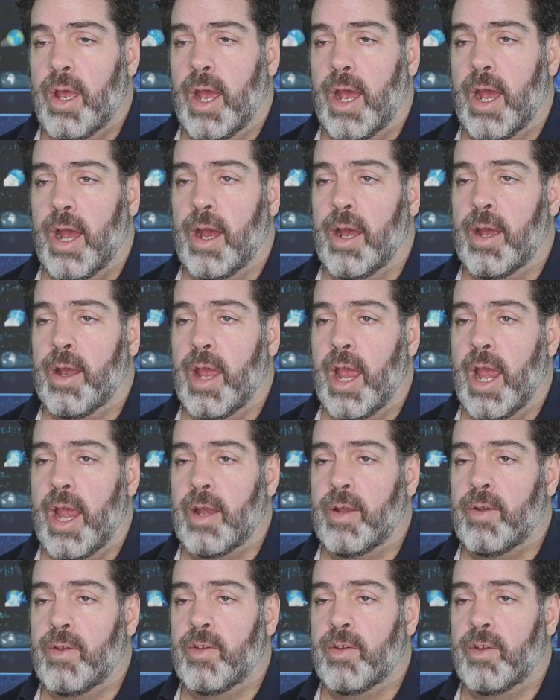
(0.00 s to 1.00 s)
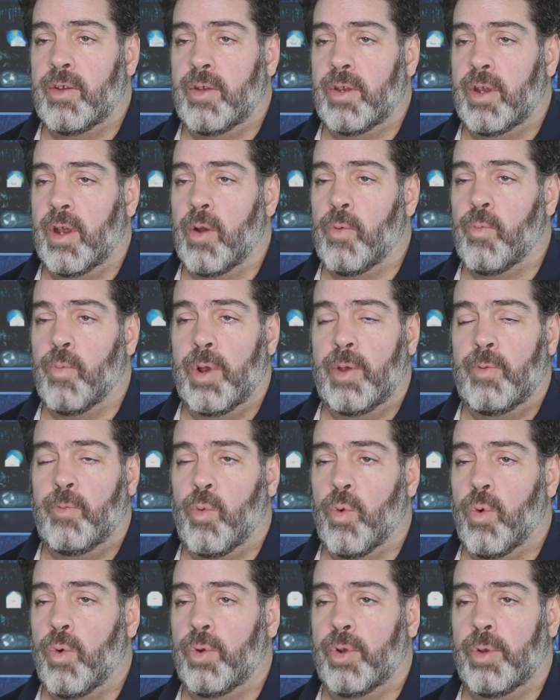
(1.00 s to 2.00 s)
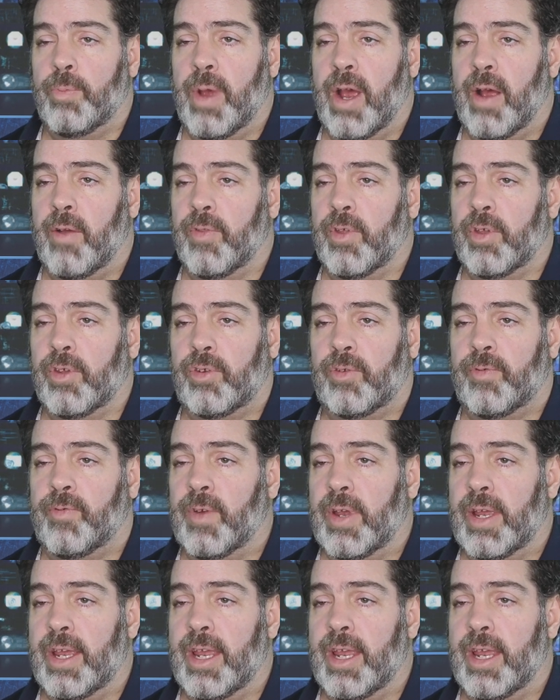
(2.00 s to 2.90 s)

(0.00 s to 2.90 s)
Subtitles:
And you know, we warned about this for